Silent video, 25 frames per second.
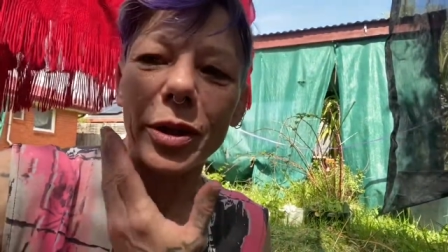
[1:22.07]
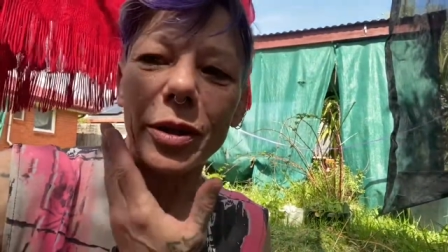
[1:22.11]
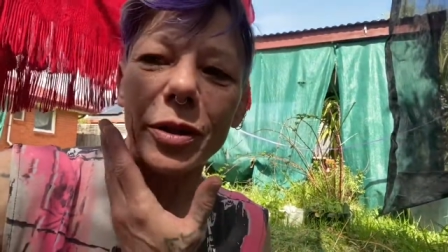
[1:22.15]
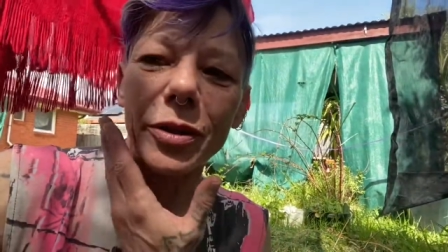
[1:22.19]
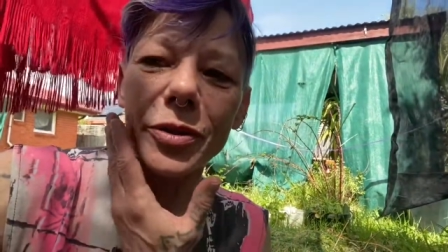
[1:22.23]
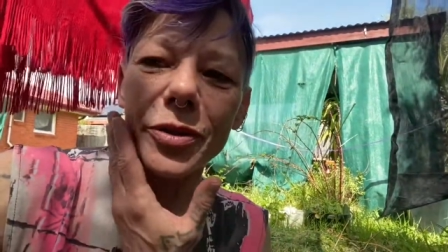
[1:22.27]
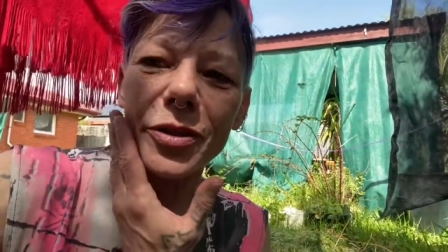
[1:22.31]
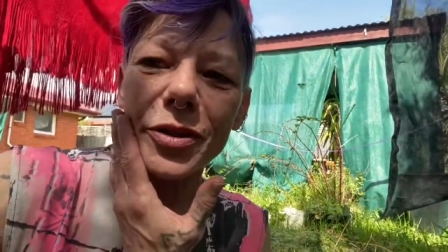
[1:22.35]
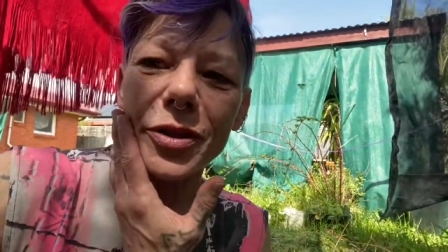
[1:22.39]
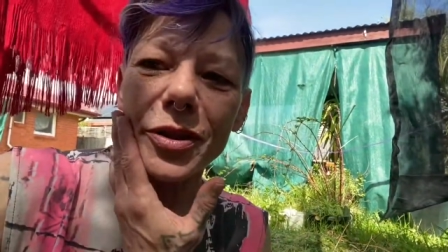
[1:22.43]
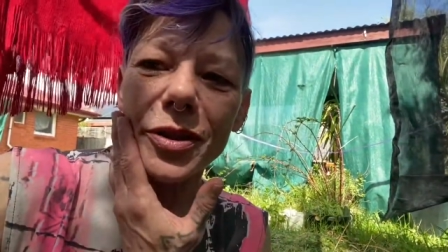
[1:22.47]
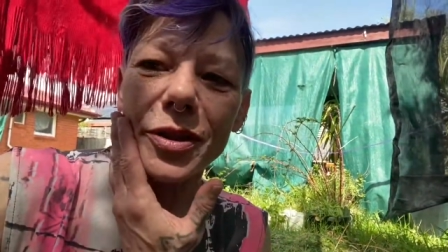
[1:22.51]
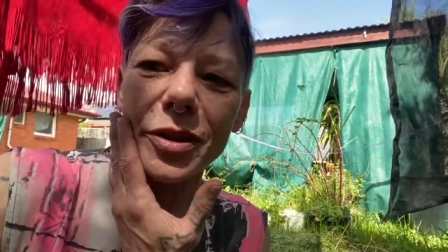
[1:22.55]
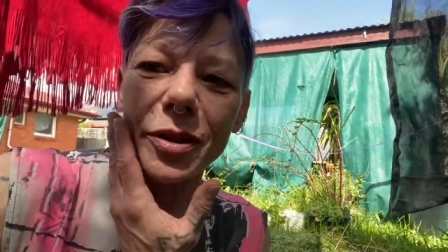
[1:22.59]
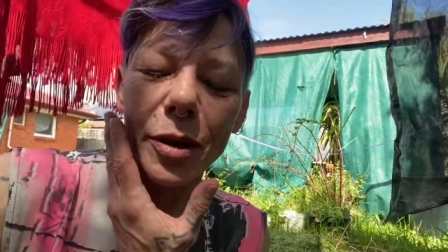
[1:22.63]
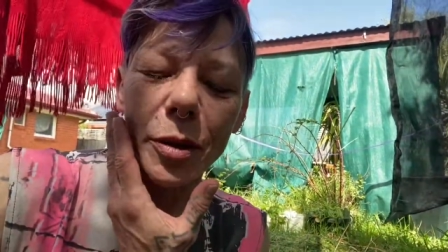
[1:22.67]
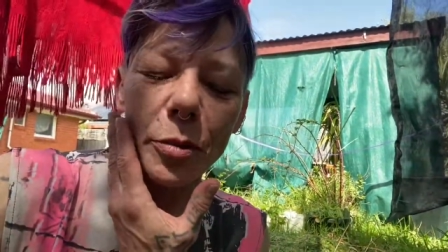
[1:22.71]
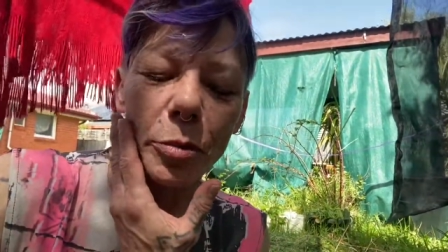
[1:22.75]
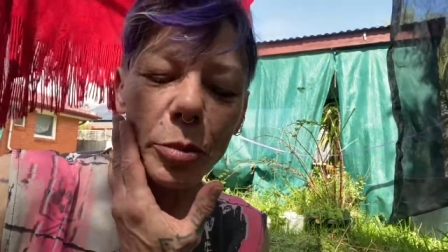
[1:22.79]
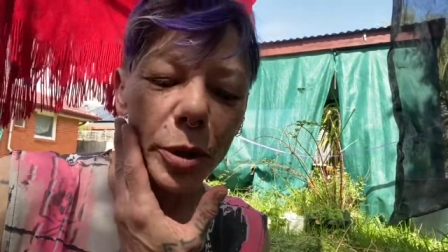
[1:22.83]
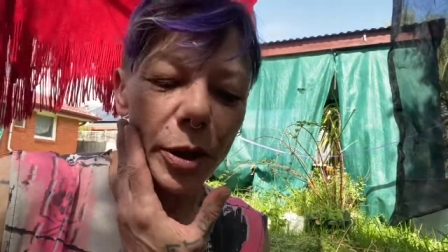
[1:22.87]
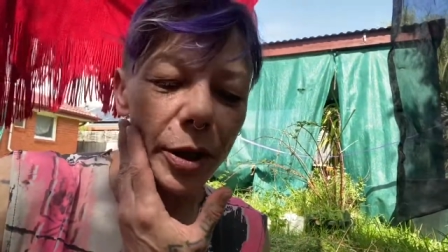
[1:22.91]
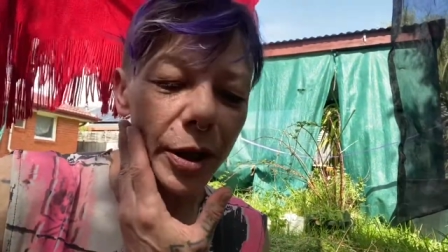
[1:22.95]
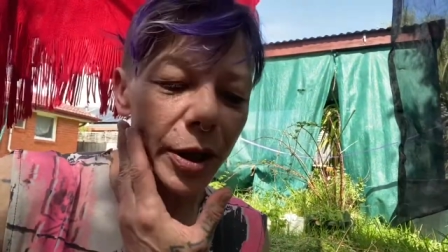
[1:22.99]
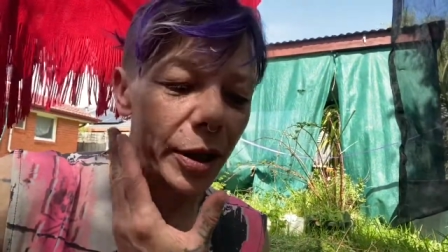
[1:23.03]
I was just like
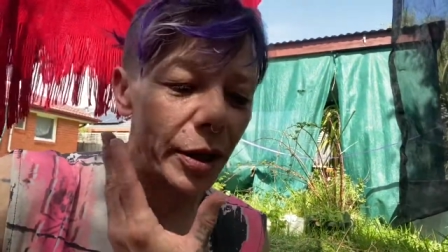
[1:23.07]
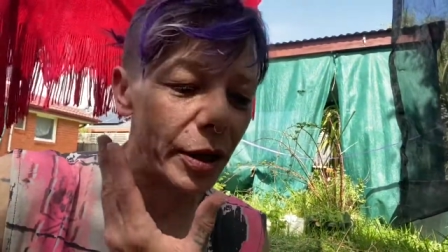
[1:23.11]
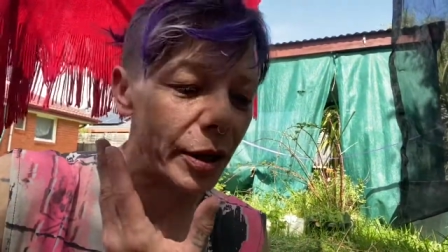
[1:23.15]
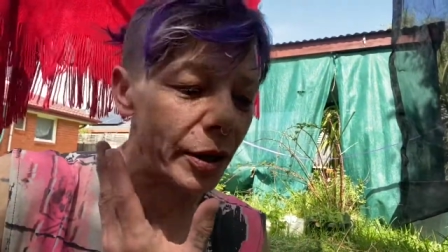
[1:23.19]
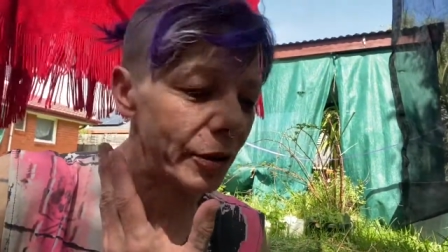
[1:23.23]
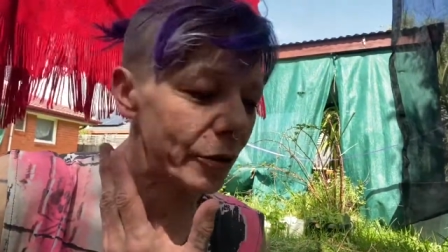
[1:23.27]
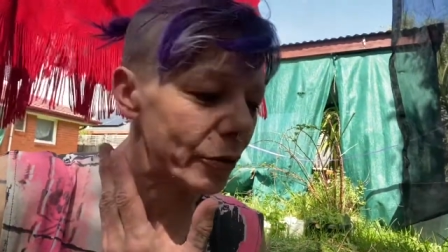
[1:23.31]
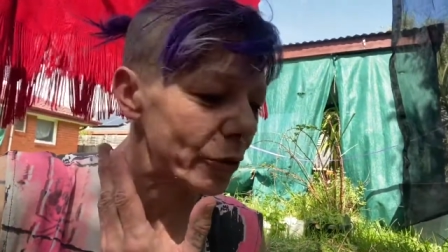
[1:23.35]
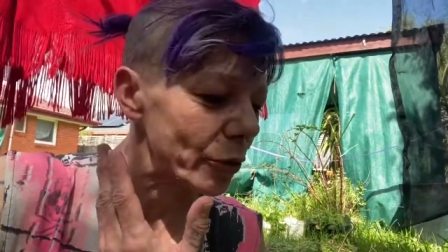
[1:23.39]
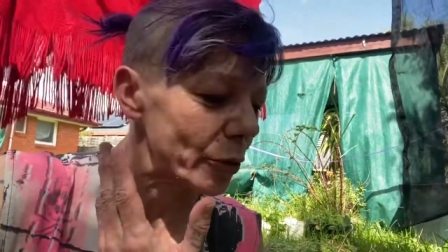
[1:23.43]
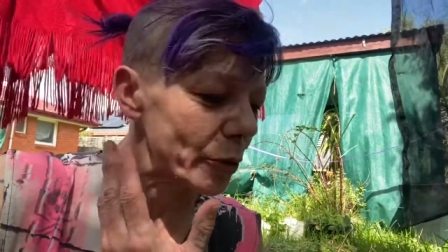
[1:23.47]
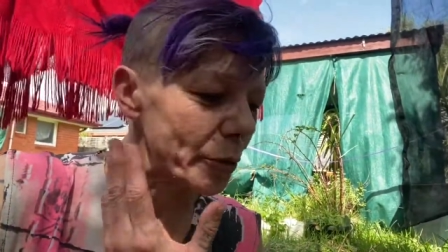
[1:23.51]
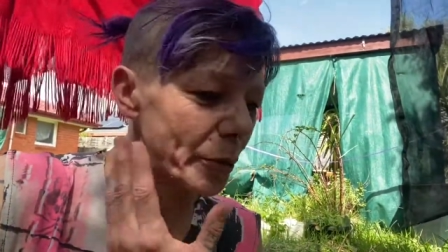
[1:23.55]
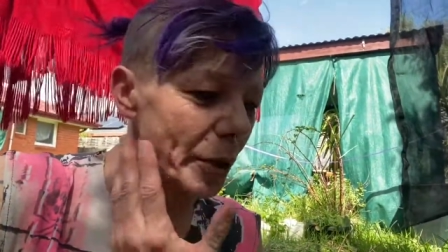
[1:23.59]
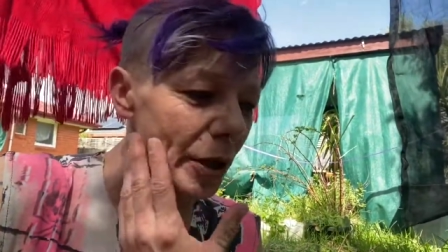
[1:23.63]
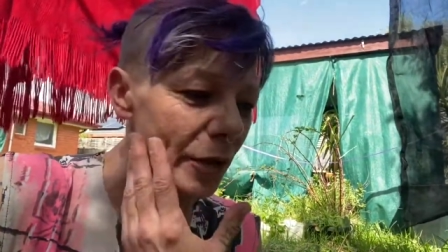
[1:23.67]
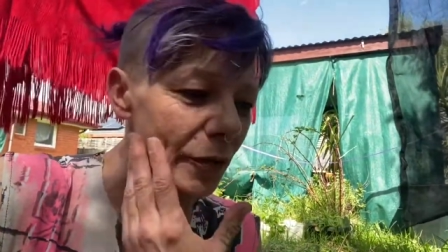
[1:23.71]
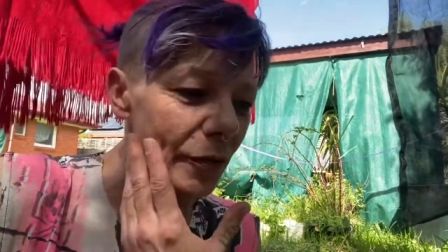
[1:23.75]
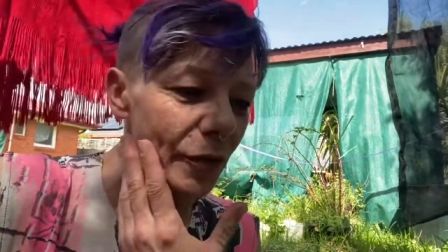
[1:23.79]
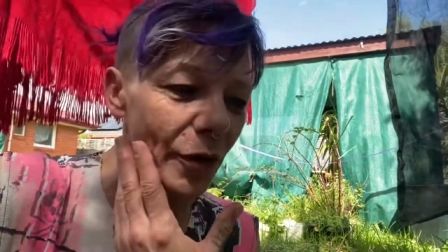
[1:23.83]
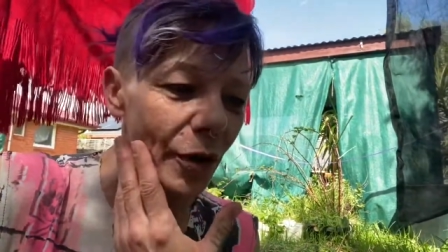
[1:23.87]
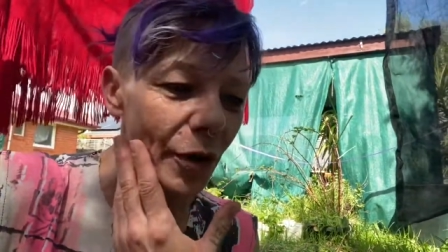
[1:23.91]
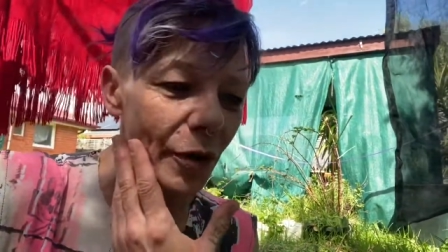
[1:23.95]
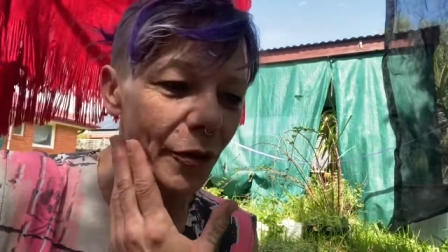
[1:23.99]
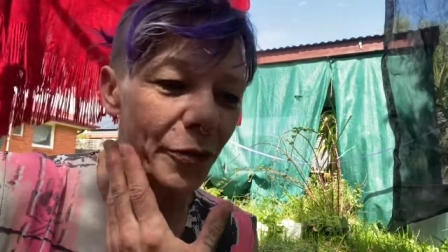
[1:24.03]
bleeding. Took about
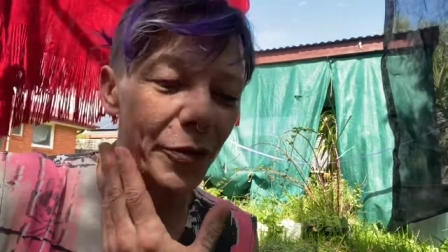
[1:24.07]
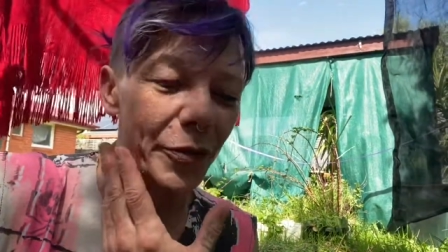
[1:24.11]
five